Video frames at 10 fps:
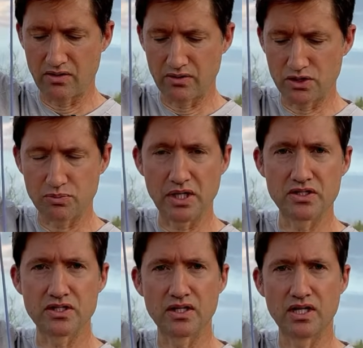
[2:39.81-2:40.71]
and they'll just
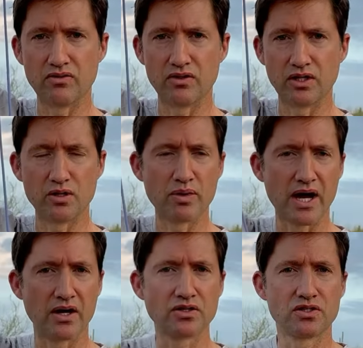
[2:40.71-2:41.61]
place it evenly in the
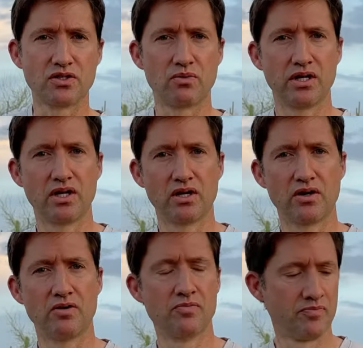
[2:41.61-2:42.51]
pouch, and they're ready to
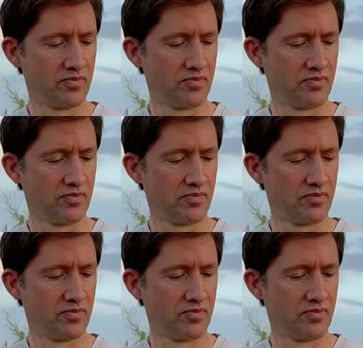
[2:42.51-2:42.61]
go.